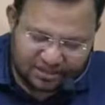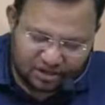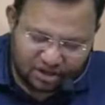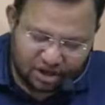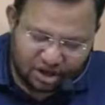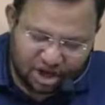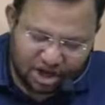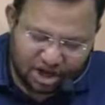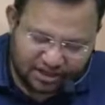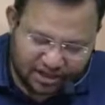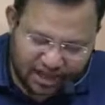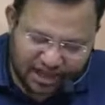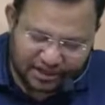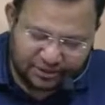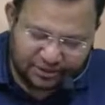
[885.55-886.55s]
or
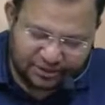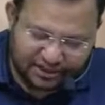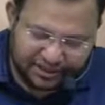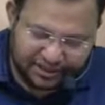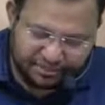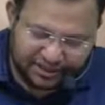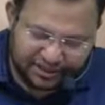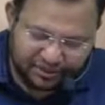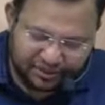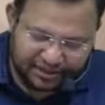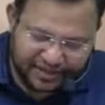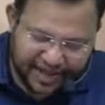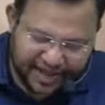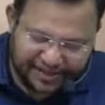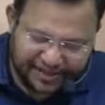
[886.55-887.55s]
are you determining your
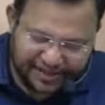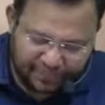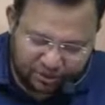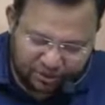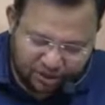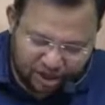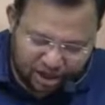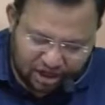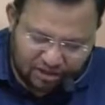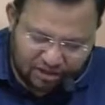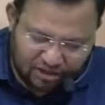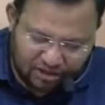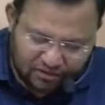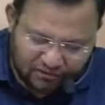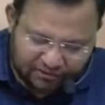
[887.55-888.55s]
carrying amount on
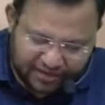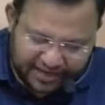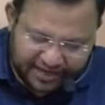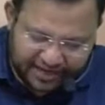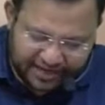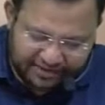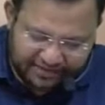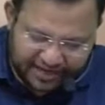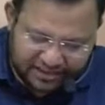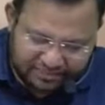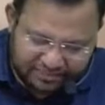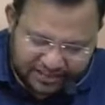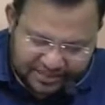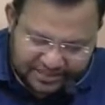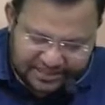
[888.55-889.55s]
weighted average
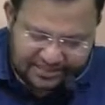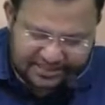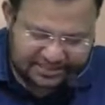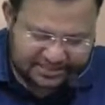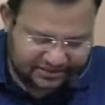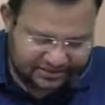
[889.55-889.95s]
basis?